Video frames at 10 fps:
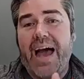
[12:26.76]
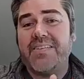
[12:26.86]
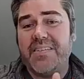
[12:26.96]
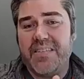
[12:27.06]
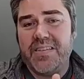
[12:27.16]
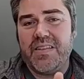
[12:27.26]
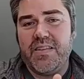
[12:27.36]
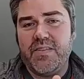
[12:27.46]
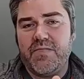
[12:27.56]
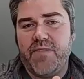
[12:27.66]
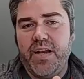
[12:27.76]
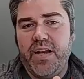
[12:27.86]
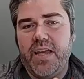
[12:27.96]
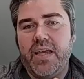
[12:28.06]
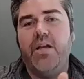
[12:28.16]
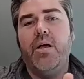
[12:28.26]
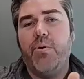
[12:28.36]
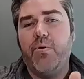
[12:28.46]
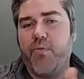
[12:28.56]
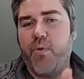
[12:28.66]
access this funding,
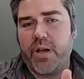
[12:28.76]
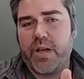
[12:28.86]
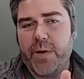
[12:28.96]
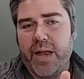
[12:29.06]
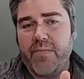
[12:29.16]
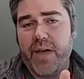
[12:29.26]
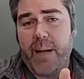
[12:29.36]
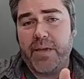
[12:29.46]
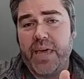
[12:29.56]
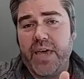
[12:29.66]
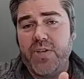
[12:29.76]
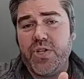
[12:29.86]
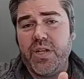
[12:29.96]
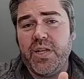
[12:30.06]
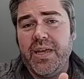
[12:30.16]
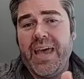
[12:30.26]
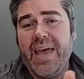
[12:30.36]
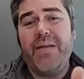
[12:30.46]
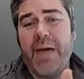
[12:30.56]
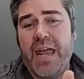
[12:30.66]
put forward a competitive application,
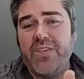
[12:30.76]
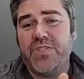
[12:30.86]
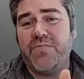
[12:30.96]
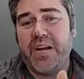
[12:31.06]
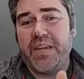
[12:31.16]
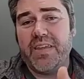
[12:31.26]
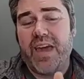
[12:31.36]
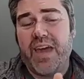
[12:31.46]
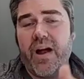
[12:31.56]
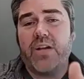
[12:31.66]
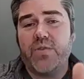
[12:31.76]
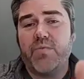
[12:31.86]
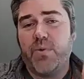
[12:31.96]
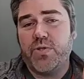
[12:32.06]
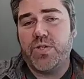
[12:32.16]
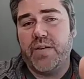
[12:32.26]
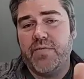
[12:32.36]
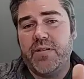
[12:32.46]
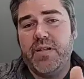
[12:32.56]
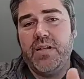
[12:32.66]
and then manage the funding that they are actually
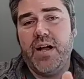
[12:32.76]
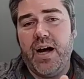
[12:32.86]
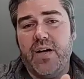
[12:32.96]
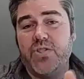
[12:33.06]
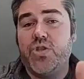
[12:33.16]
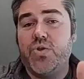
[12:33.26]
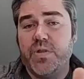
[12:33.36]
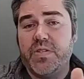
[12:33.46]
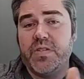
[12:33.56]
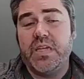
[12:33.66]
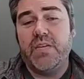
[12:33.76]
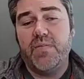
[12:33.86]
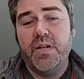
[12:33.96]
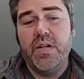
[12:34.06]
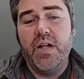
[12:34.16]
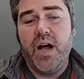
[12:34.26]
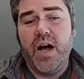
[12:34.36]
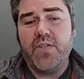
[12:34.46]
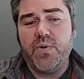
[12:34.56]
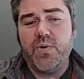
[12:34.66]
fortunate enough to receive.
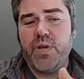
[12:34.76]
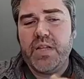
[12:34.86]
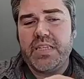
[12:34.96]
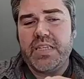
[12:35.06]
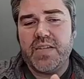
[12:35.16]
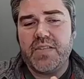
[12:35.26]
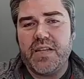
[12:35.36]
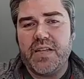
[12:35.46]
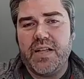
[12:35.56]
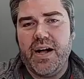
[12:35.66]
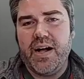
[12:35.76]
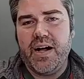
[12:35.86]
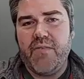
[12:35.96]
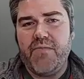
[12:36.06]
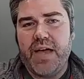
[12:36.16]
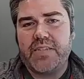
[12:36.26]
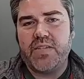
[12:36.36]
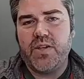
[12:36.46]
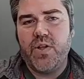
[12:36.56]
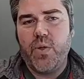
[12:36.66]
So it really does
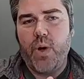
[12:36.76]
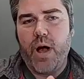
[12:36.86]
affect